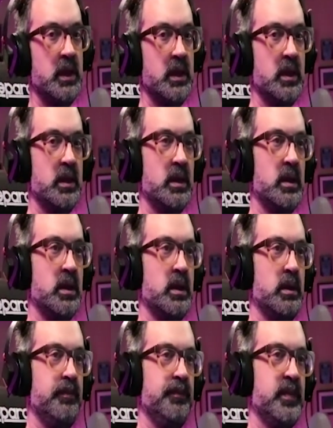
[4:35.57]

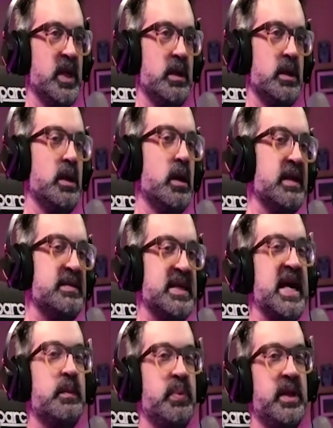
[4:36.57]
um, you know,
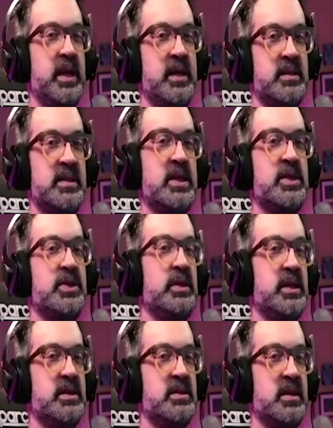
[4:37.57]
Attack Plan essentially
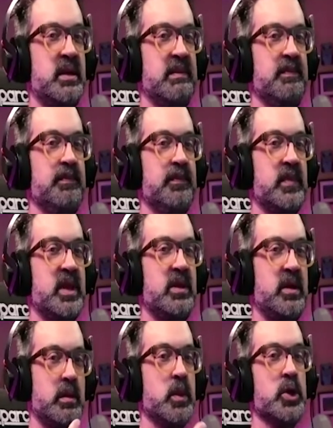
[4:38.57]
is um, the
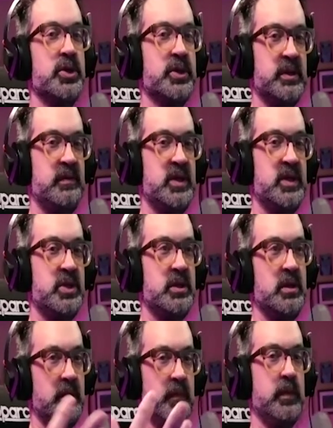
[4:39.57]
commercial division
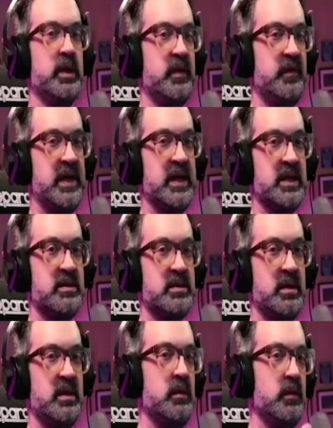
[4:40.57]
of Real Effects,
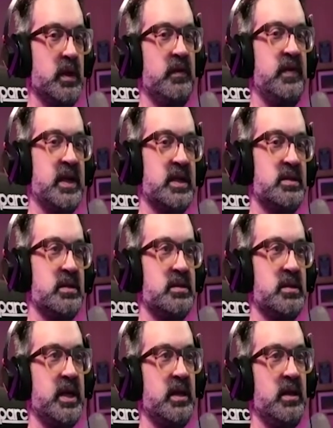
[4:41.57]
and Real Effects is
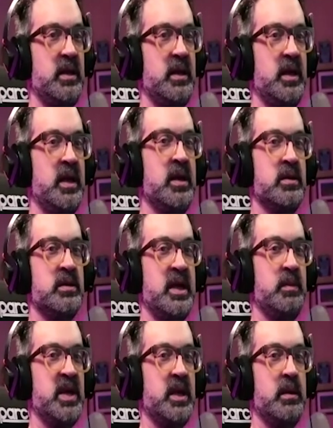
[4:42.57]
like the
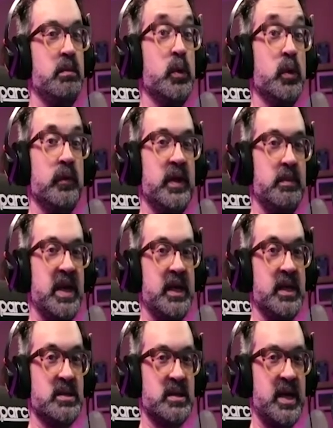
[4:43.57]
entertainment and movie
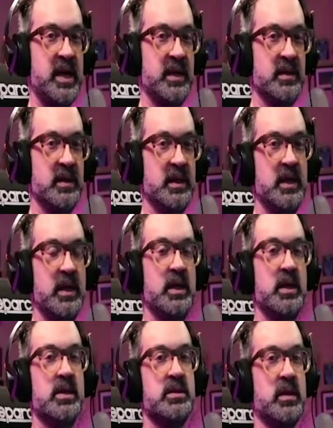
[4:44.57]
making side.
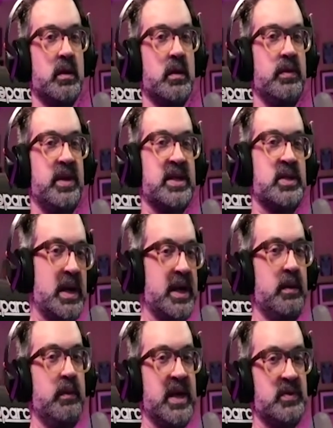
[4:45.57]
So that's why
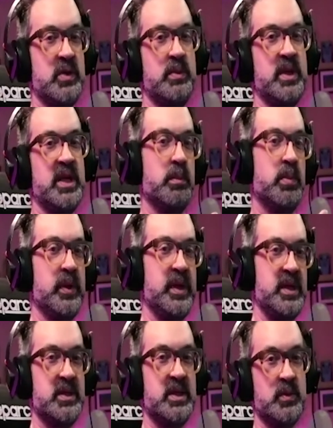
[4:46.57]
we have so many employees,
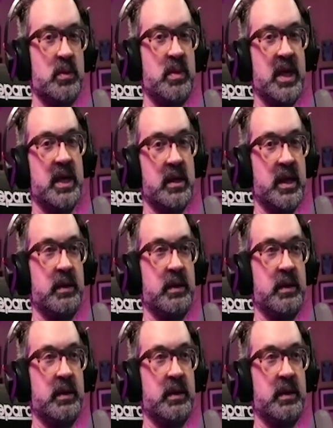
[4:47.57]
because we're making like